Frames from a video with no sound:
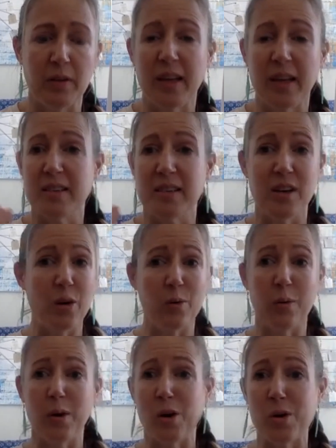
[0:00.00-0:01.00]
let us
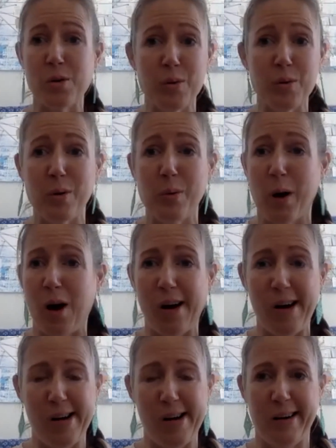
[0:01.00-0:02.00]
know who you
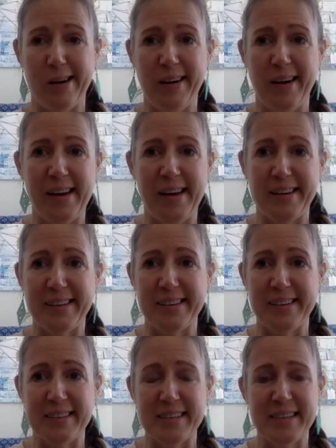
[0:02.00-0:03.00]
are
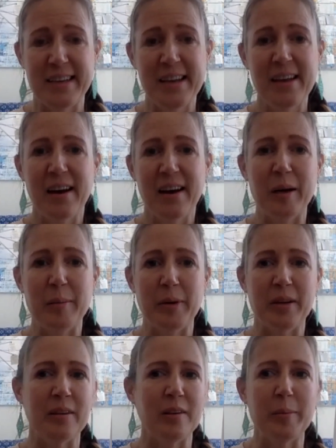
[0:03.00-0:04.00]
and a
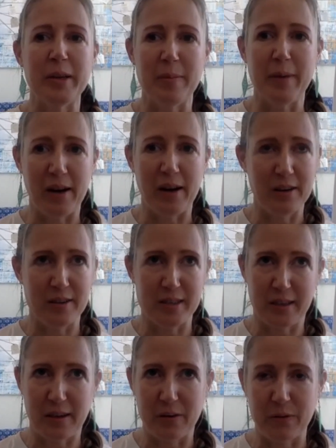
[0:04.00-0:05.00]
little bit about
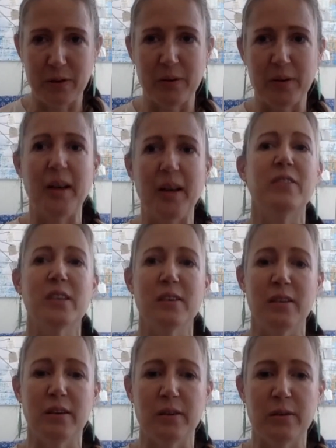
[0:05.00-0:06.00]
yourself. We would love to
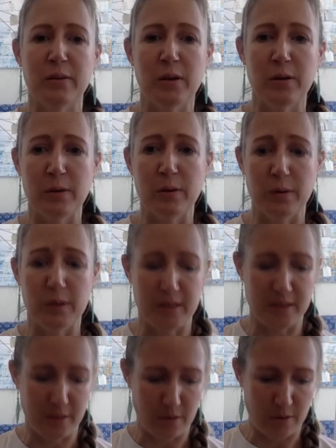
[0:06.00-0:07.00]
know who
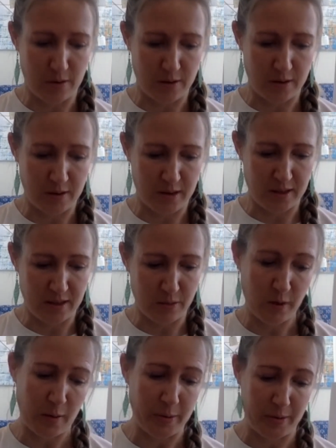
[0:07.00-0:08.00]
is on this
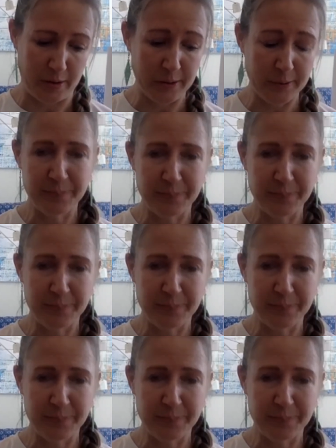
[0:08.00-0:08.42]
webinar.